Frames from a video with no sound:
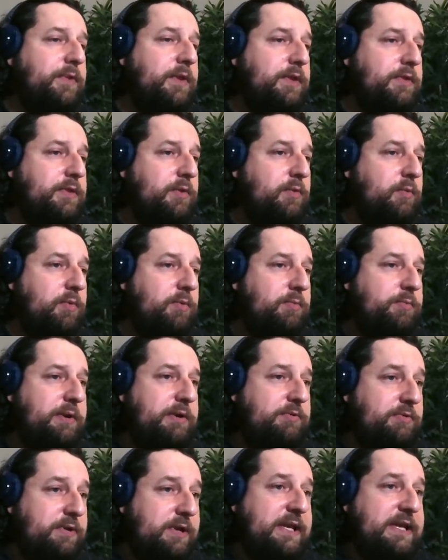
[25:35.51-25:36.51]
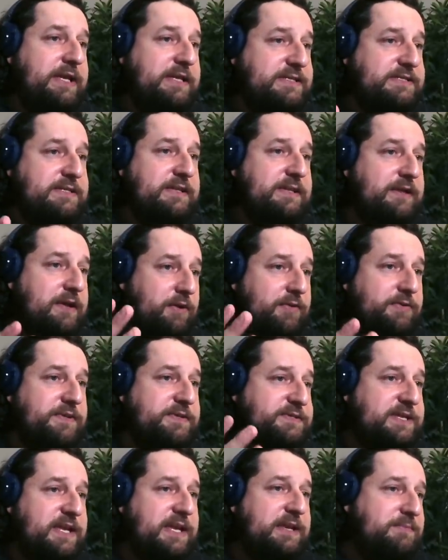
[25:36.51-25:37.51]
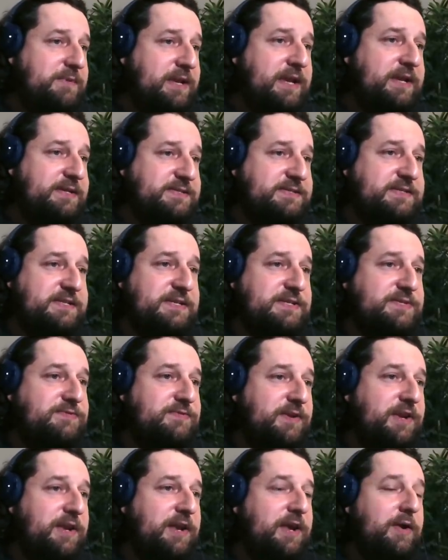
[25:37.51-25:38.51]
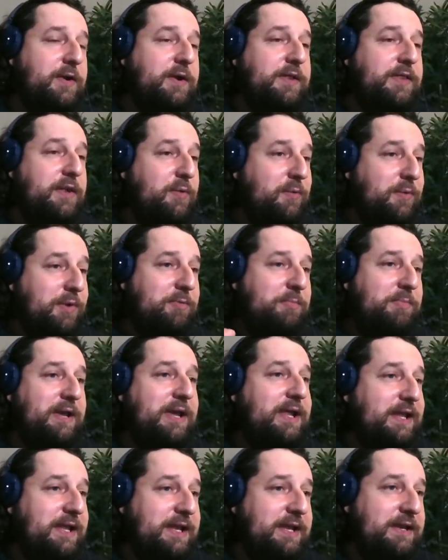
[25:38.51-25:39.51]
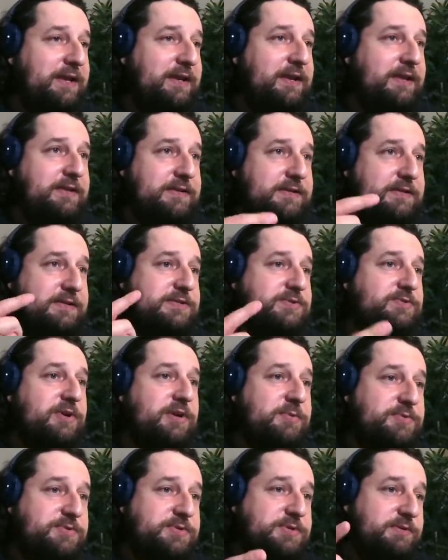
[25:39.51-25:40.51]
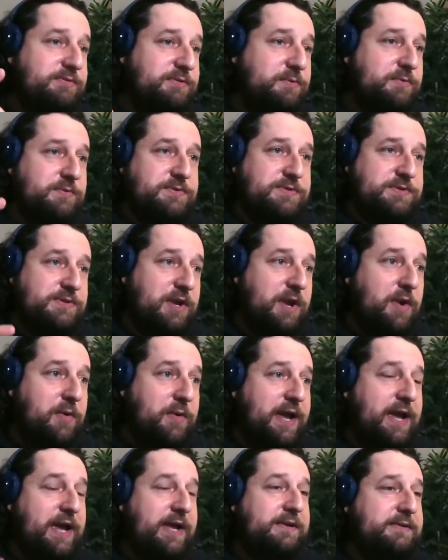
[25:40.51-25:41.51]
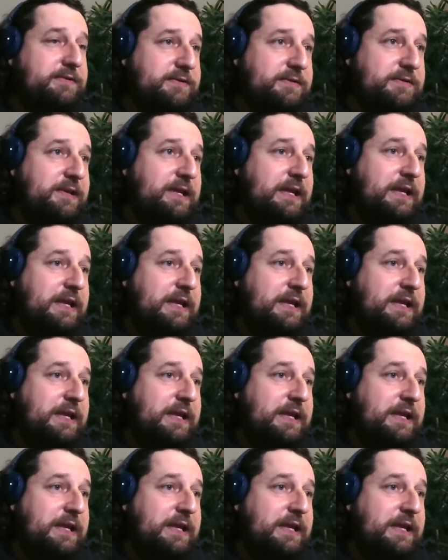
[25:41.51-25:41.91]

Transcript: that will be released on the same day as this video, and there will be a link in the description if you want to go ahead and